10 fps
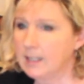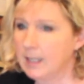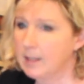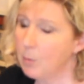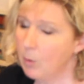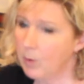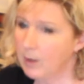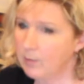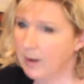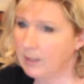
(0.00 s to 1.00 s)
at the Bow
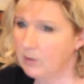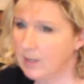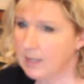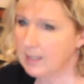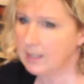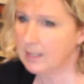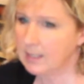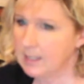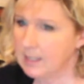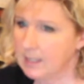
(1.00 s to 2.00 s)
Brand factory
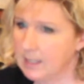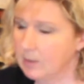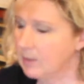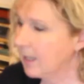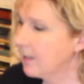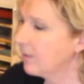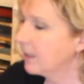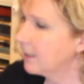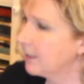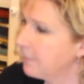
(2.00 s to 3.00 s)
outside of
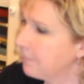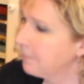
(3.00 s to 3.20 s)
London.